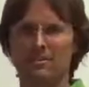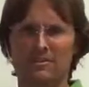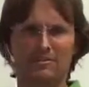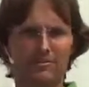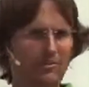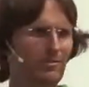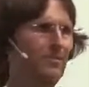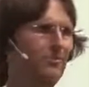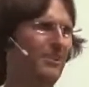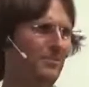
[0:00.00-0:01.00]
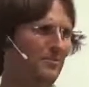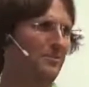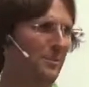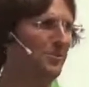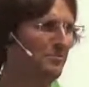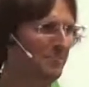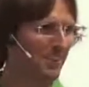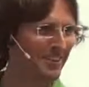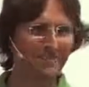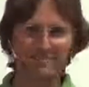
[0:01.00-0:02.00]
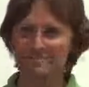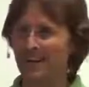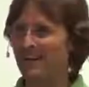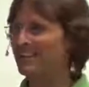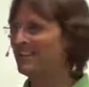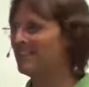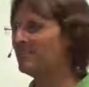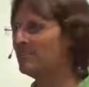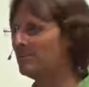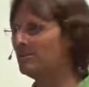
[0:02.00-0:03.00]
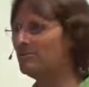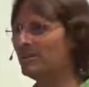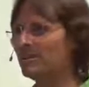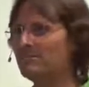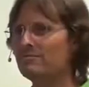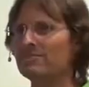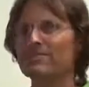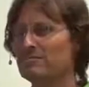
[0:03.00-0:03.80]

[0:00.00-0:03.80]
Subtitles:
No, you should have said it from God's perspective, but your belief